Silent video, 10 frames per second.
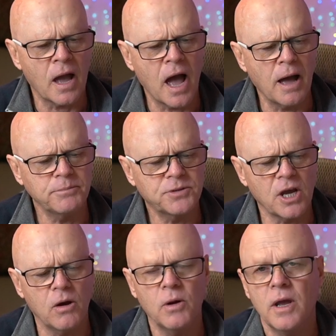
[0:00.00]
Um,
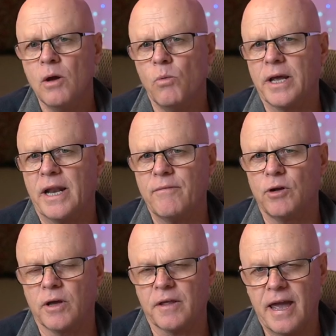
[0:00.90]
so we can have a
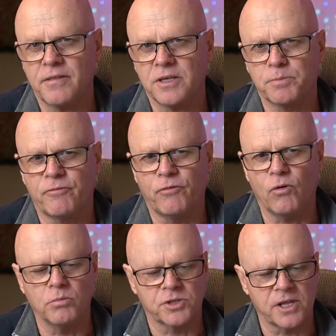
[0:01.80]
look at how this
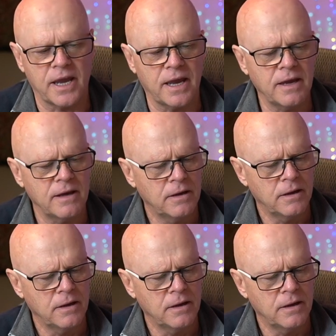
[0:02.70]
performs there.